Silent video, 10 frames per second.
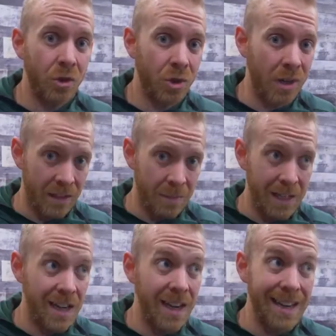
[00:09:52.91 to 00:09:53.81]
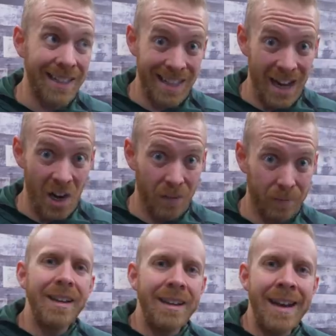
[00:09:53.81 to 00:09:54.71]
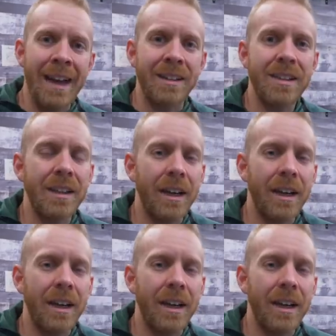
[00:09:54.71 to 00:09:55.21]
Trust me, it's there. Next,